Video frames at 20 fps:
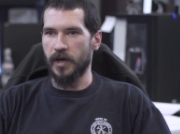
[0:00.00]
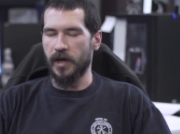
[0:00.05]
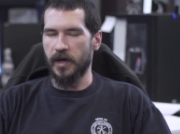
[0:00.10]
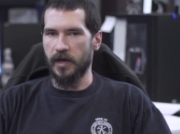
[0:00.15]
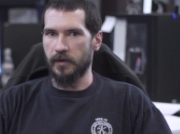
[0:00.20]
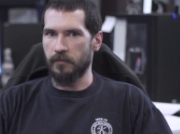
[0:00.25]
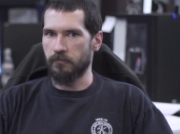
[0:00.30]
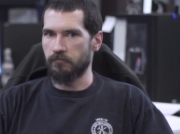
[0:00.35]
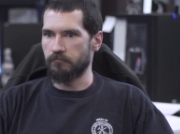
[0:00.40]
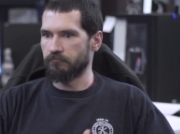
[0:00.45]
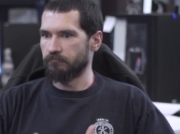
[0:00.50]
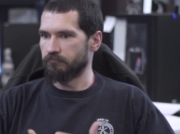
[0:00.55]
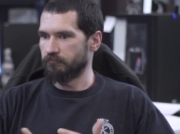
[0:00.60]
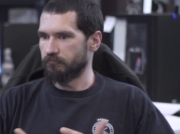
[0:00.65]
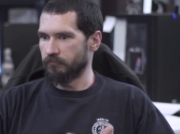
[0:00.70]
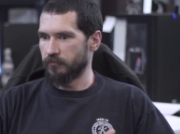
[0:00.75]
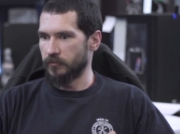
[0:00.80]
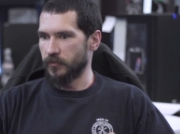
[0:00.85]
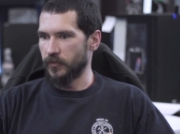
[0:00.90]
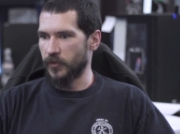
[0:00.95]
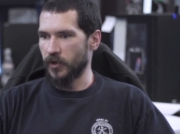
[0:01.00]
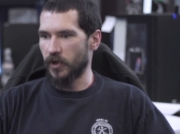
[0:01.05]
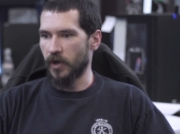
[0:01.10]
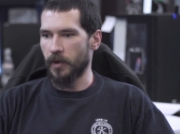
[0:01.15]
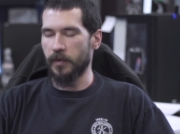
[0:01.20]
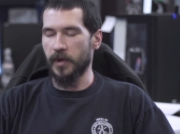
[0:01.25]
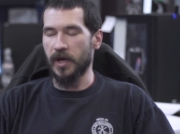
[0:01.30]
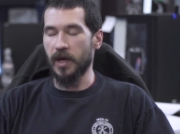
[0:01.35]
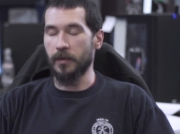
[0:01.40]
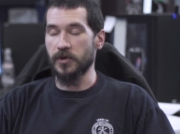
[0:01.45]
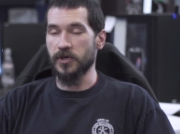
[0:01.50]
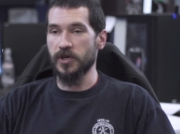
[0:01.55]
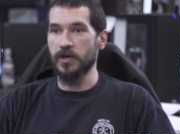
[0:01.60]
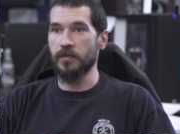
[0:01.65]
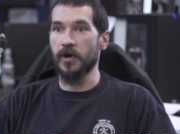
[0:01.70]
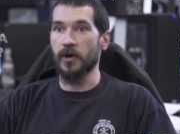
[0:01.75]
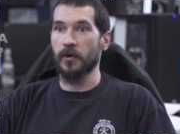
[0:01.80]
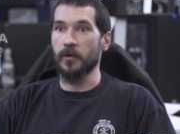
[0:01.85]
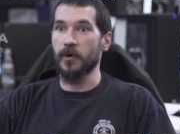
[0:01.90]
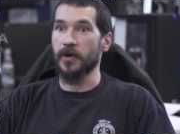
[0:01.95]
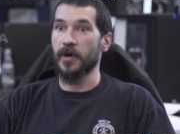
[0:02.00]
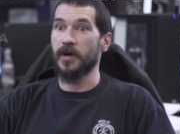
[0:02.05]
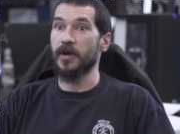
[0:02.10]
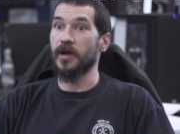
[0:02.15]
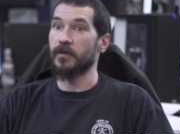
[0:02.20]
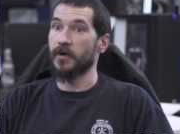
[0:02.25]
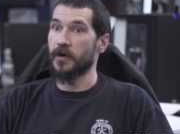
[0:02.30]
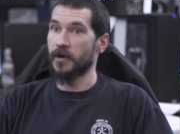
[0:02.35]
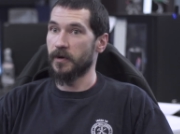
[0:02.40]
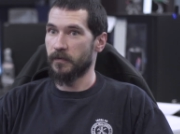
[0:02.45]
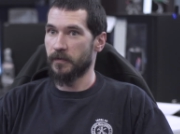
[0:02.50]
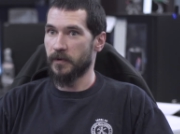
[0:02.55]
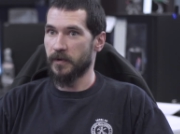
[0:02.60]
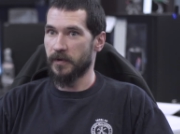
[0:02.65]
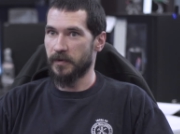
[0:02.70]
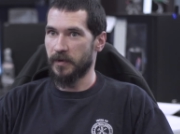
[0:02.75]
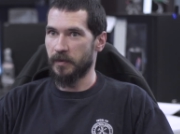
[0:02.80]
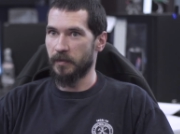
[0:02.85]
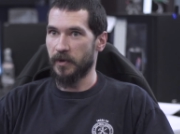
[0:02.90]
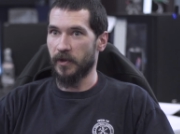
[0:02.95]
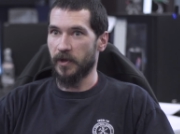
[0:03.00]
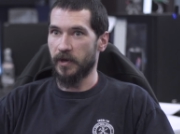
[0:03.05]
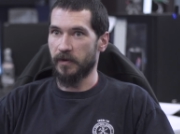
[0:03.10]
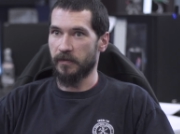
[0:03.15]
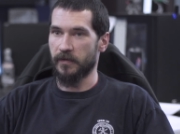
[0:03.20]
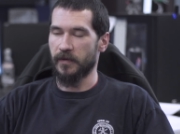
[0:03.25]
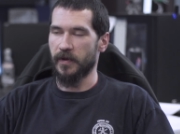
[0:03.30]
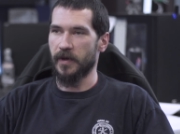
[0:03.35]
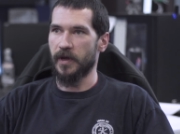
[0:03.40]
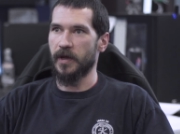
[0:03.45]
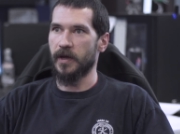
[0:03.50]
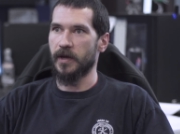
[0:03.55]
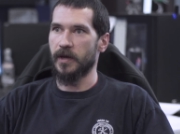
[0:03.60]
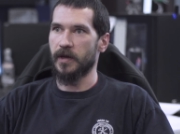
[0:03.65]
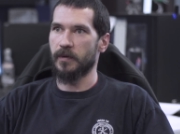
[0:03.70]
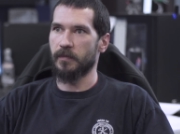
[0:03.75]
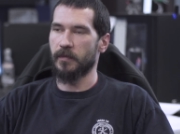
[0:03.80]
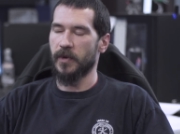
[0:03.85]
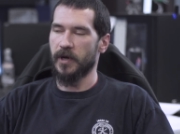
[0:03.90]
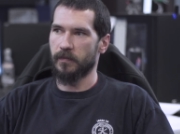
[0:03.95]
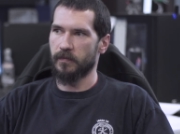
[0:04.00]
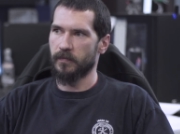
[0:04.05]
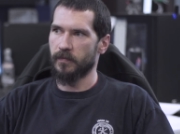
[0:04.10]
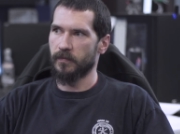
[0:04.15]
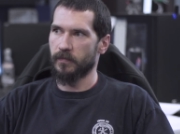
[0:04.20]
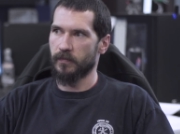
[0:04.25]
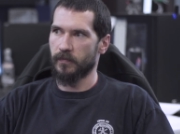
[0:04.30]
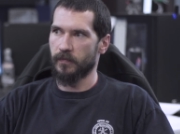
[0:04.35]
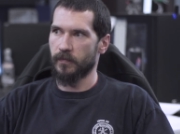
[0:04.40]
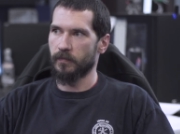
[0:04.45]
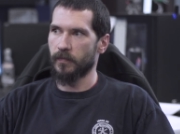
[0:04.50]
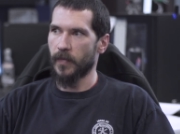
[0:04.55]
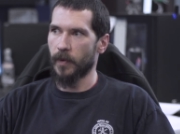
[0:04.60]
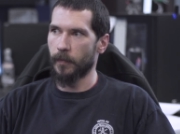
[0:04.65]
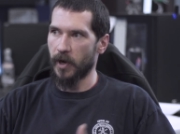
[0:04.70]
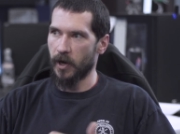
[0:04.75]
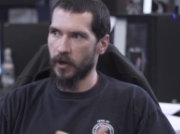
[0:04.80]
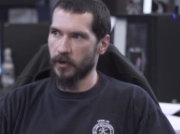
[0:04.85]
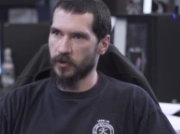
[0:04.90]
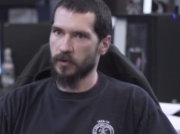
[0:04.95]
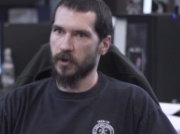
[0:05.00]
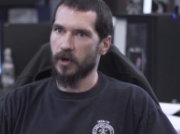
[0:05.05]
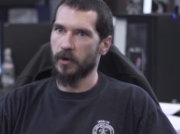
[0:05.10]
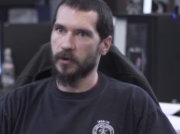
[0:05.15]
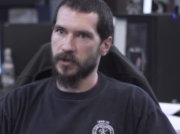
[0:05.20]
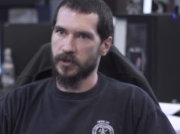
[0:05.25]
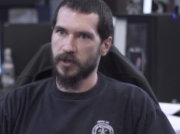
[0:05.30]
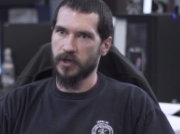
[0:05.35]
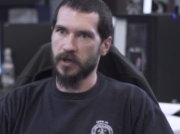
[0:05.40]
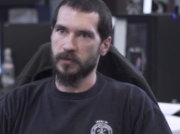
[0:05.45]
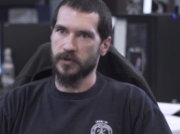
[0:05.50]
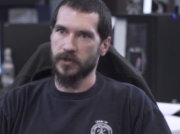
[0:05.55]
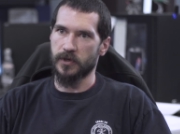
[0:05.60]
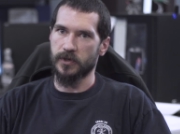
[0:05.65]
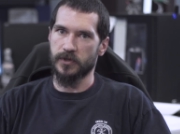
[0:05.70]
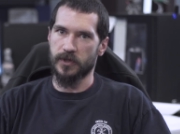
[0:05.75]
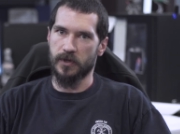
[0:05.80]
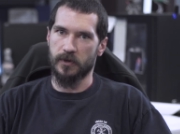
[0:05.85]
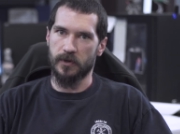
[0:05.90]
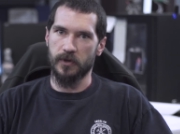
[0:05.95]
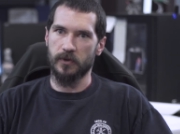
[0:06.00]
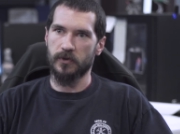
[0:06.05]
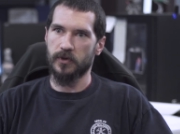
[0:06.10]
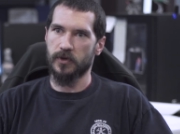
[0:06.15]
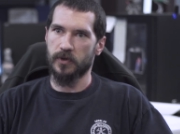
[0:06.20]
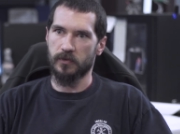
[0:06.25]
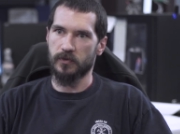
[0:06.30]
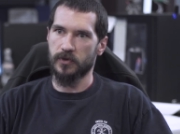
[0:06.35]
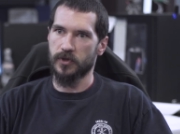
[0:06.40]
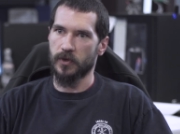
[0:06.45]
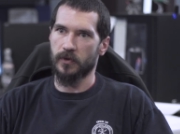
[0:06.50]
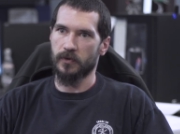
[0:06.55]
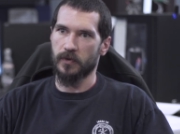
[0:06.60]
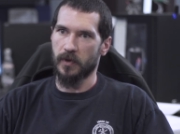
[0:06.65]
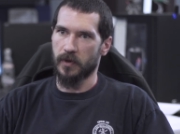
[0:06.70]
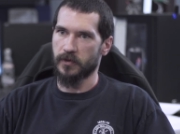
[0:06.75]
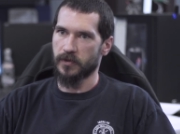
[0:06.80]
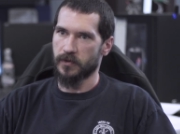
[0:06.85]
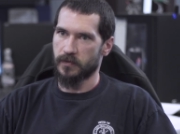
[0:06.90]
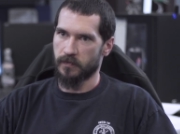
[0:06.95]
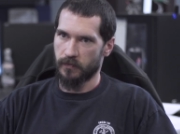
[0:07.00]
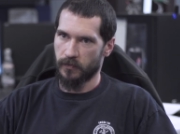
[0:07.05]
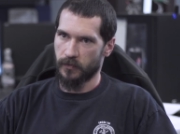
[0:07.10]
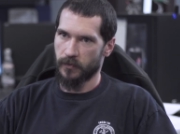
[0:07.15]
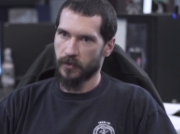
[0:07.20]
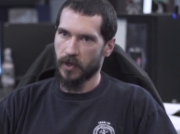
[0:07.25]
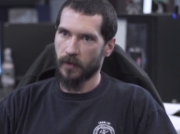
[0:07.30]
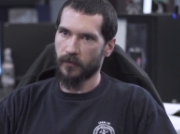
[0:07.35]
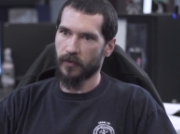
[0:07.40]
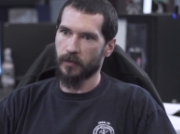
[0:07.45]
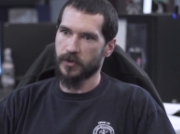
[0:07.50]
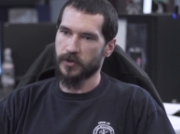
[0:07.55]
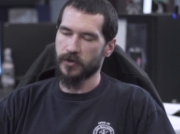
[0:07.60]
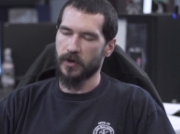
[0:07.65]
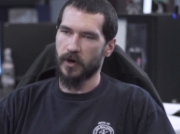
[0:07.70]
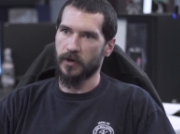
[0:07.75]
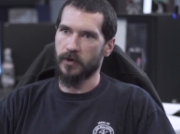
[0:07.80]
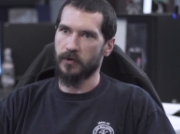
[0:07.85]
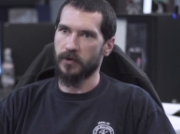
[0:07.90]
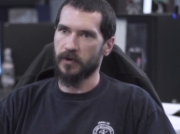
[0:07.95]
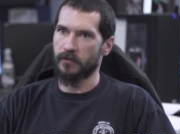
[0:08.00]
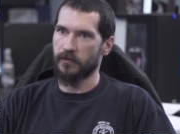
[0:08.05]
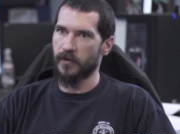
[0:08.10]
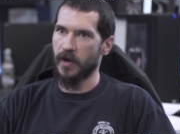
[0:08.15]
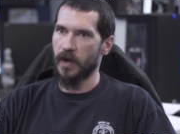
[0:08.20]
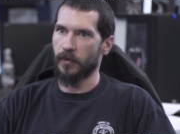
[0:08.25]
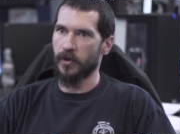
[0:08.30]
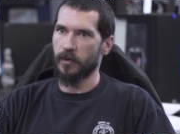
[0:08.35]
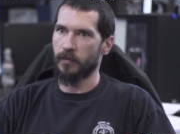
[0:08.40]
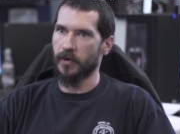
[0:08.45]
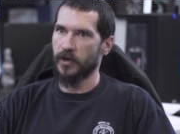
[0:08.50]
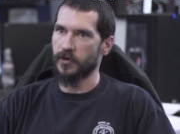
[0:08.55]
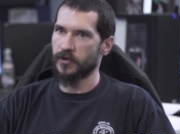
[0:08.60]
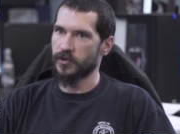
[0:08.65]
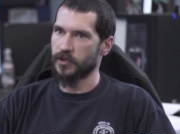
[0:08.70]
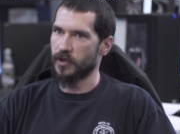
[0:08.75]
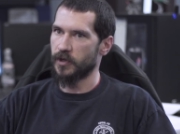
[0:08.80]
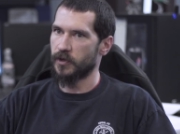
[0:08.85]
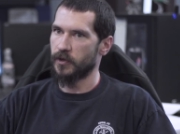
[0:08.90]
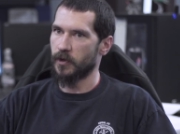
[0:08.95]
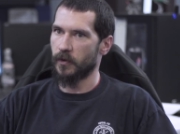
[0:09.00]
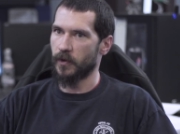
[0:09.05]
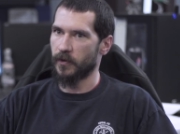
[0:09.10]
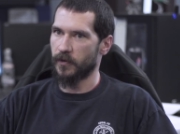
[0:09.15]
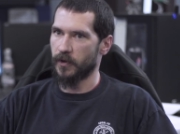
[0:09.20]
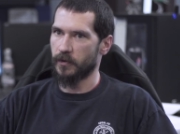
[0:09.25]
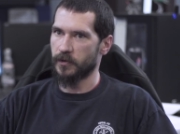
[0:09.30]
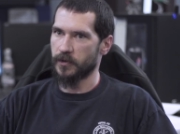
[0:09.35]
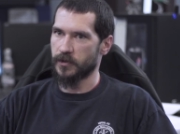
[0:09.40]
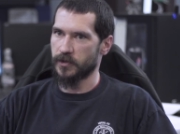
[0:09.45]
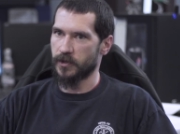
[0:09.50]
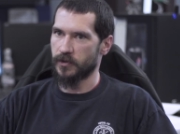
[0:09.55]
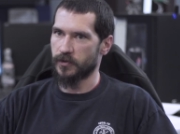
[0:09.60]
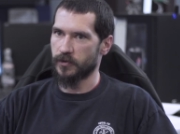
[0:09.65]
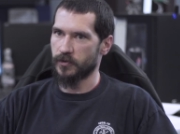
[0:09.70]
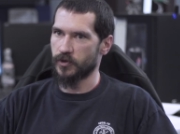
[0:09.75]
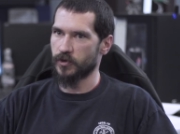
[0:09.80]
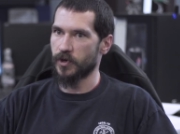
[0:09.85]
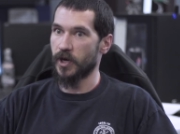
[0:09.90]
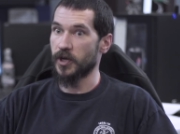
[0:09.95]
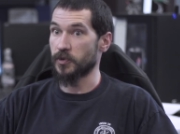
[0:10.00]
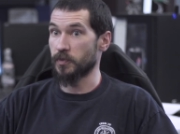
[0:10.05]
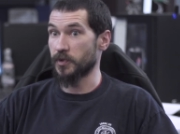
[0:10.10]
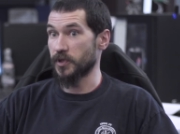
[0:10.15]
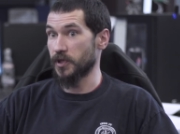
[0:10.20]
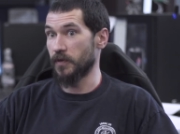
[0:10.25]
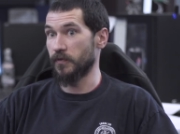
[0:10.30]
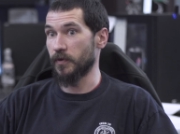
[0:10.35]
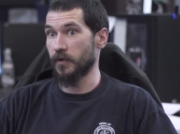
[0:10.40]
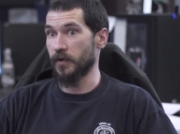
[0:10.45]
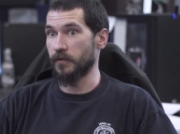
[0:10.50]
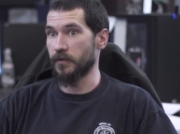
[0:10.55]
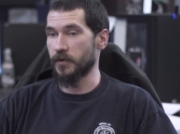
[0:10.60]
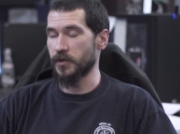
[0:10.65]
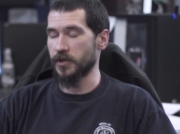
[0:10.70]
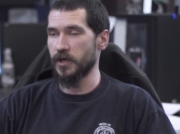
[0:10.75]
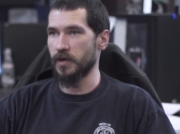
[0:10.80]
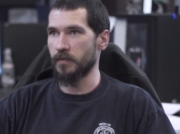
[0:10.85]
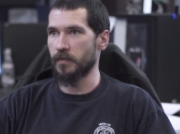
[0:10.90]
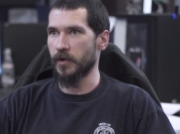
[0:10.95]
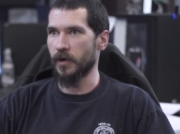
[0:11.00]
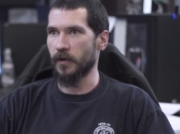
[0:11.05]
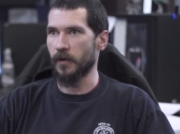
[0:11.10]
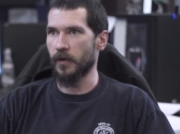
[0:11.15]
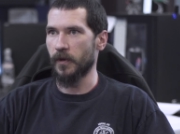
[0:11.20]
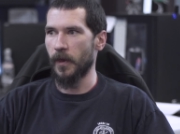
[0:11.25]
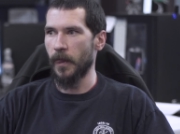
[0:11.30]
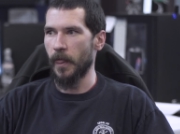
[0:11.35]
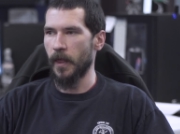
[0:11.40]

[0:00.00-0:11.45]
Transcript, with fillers: I, until I became a sheet metal worker, I never heard of one in my life. And my, my parents were always Teamsters, they were union, so I was come from a strong union family, but I just didn't know that there was a trade specifically for sheet metal.